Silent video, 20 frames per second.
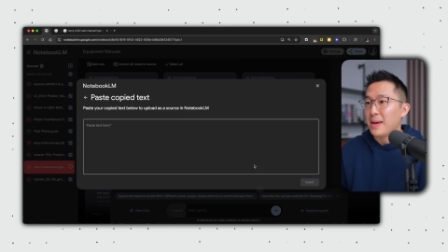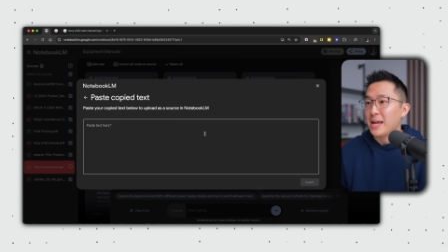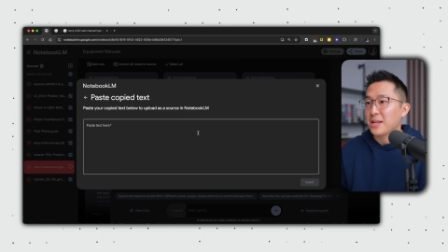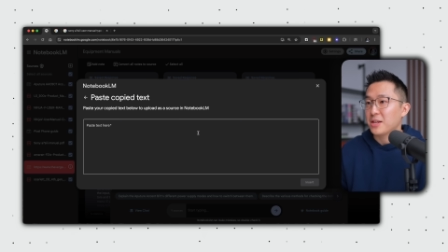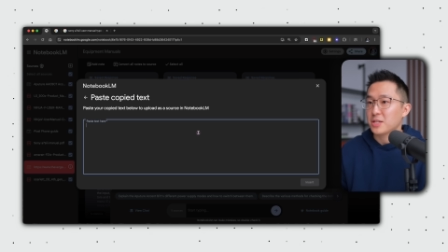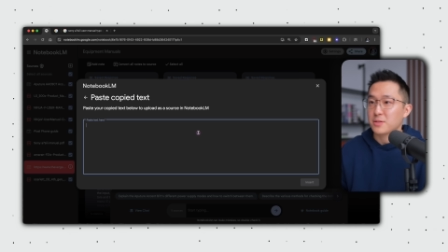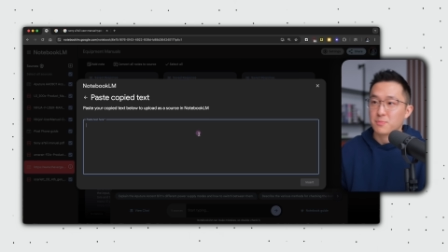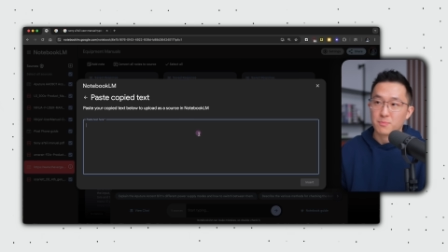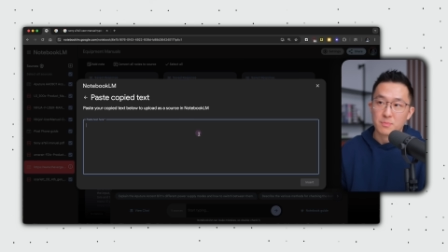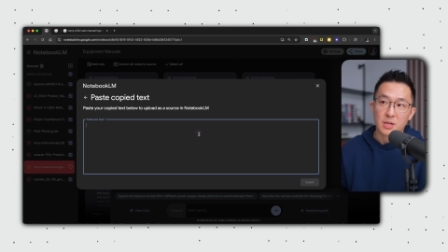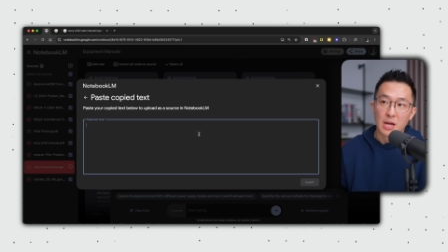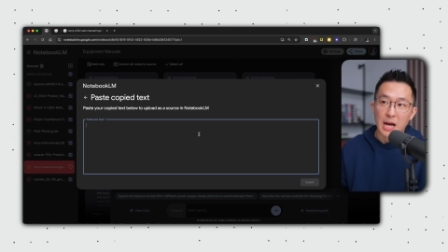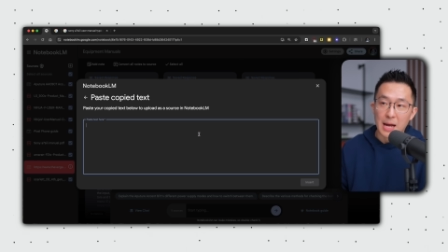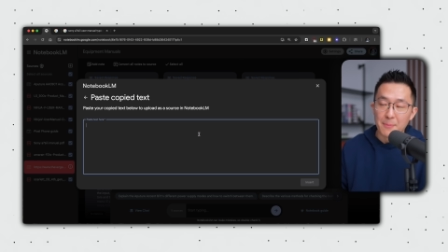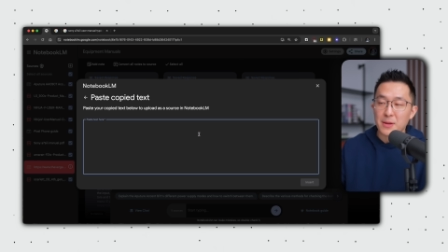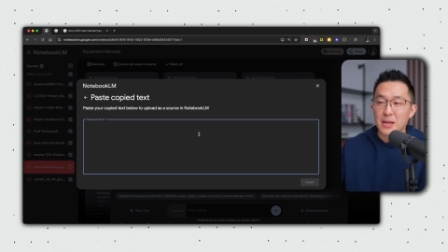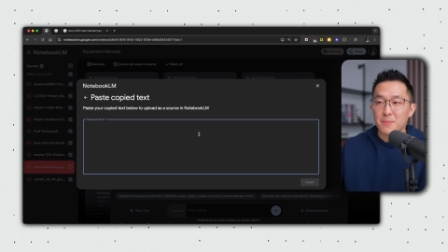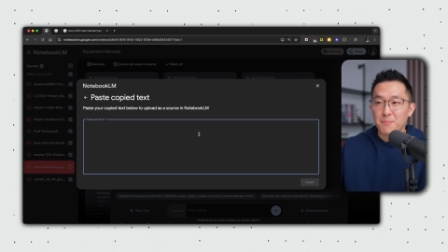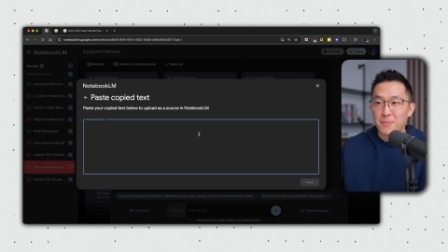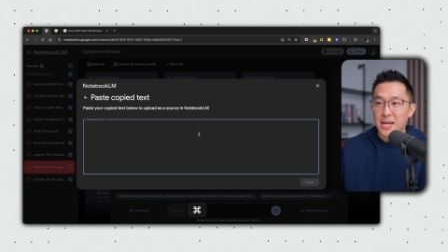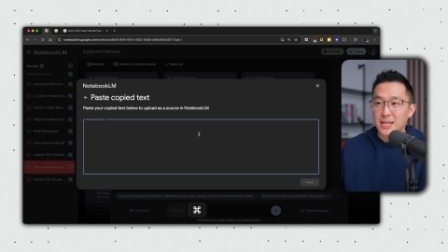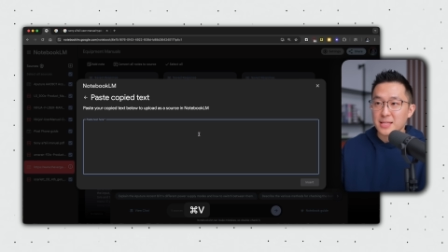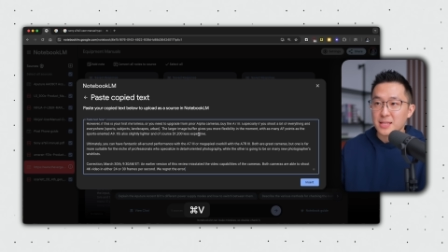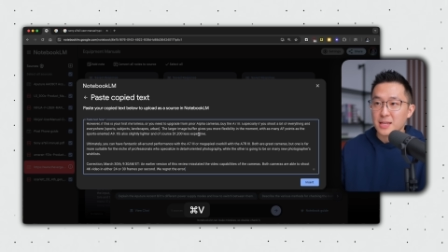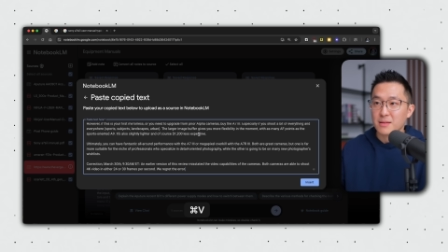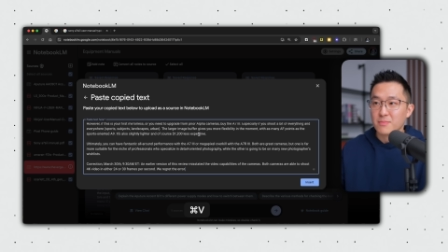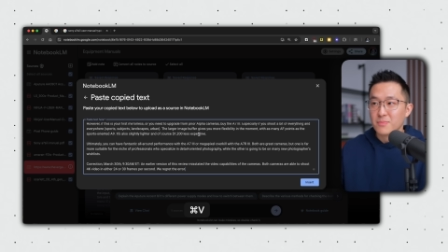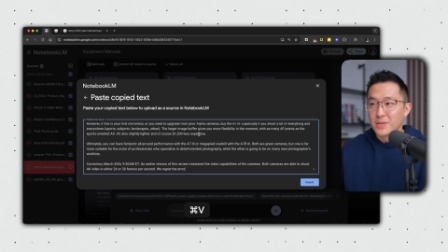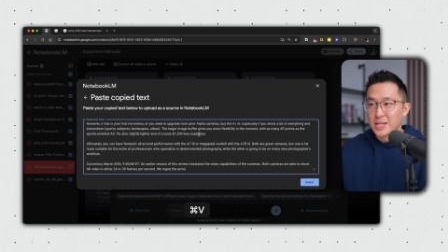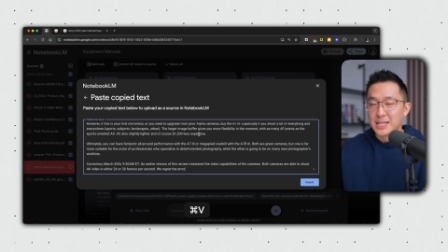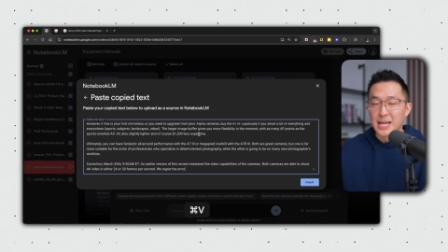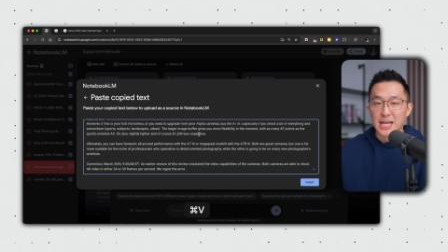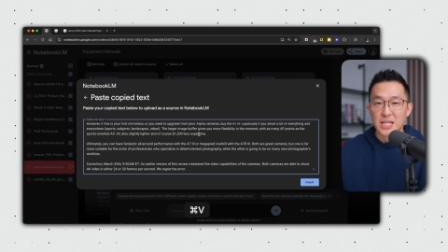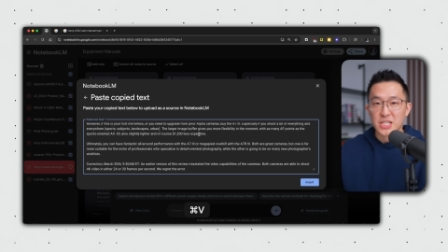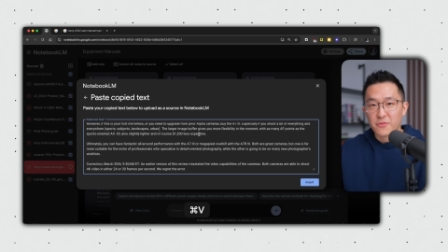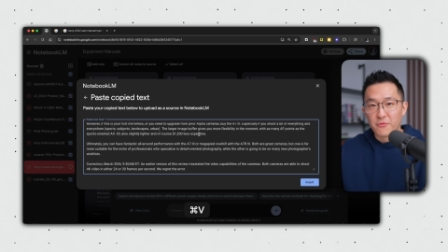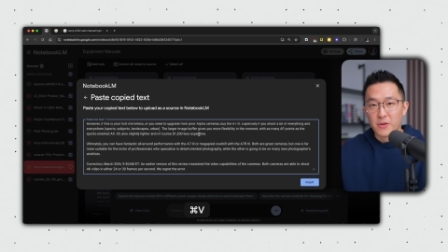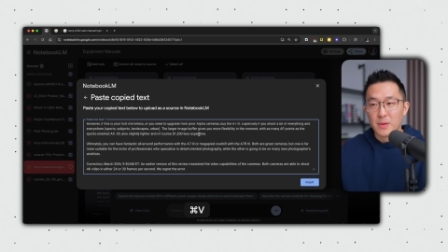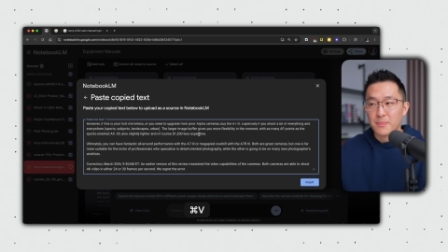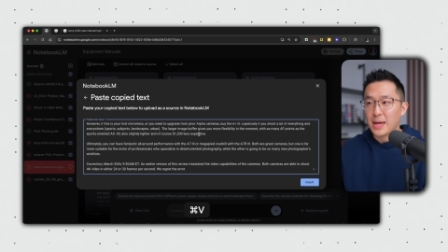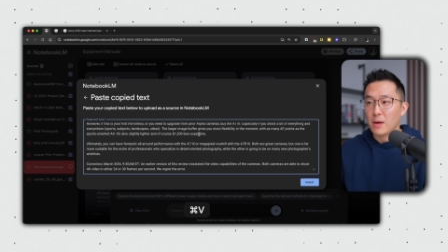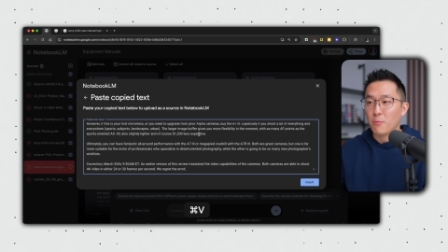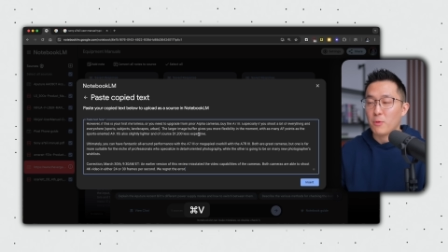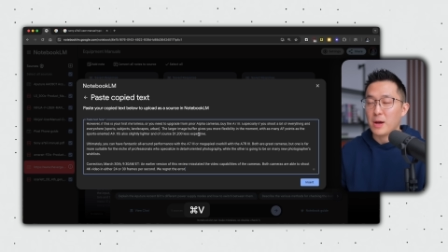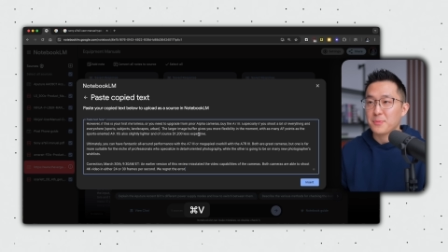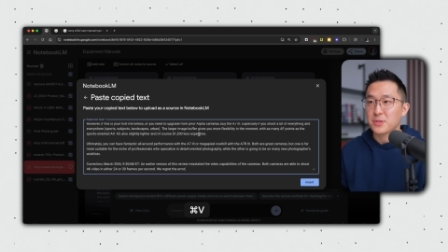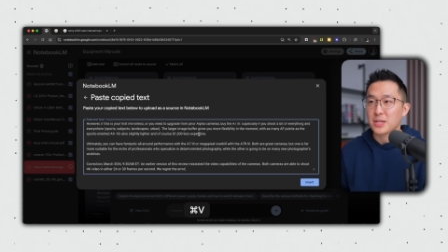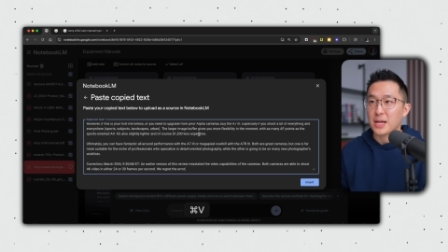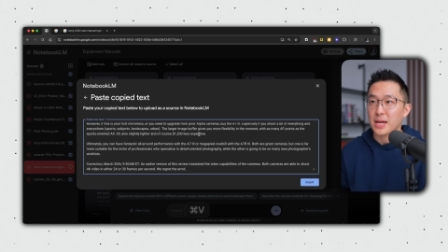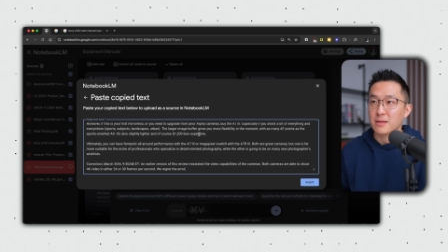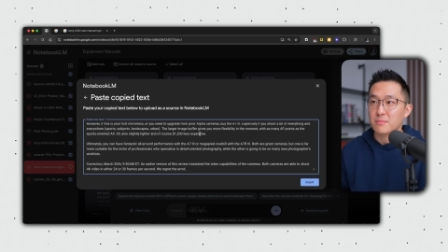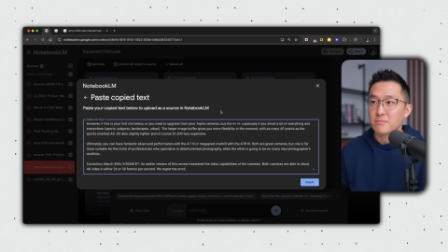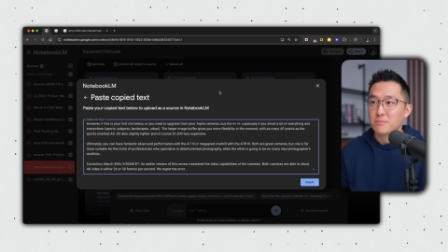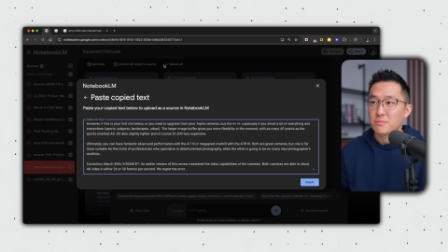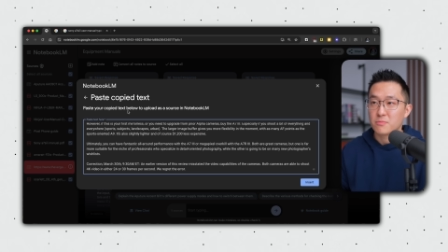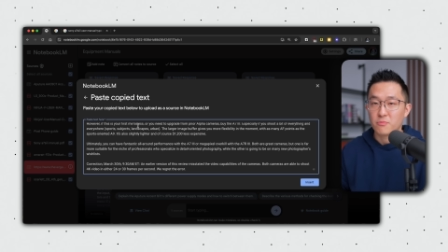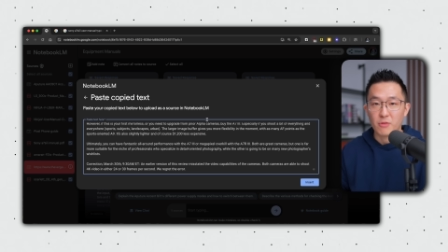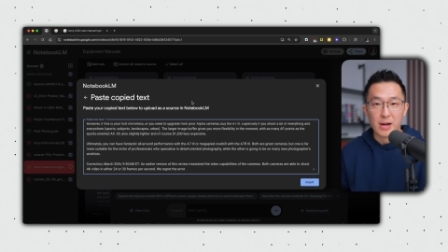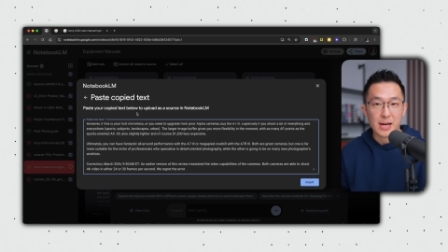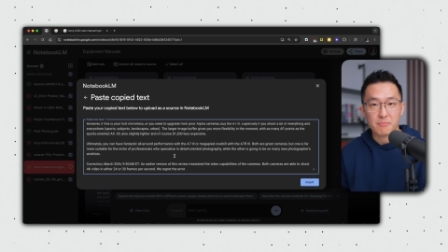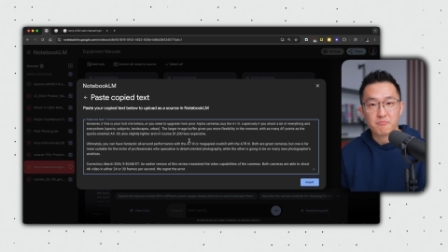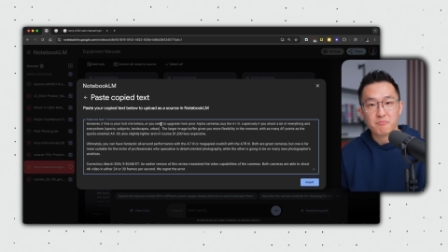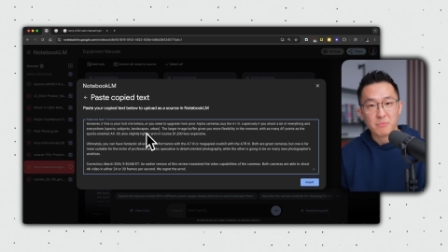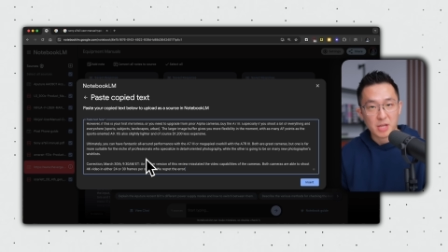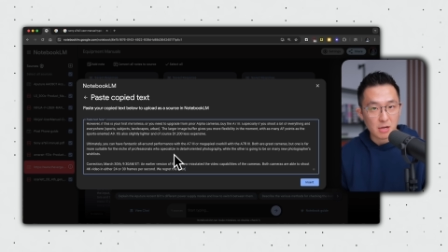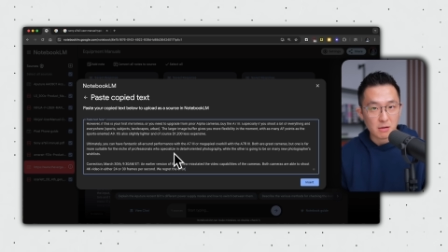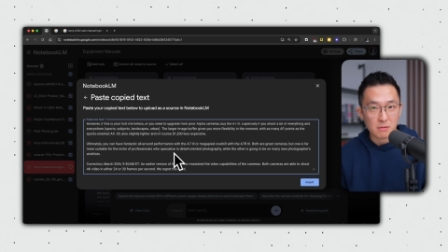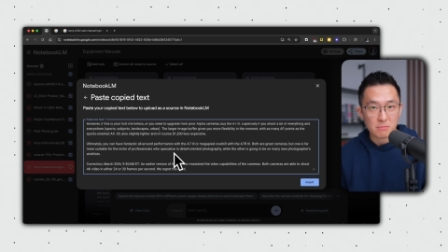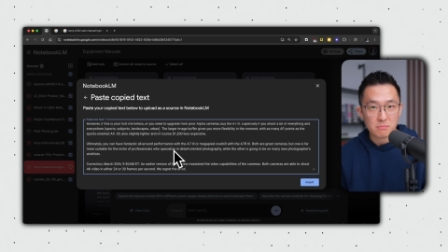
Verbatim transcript: and just copy and pasting the text from that website right here.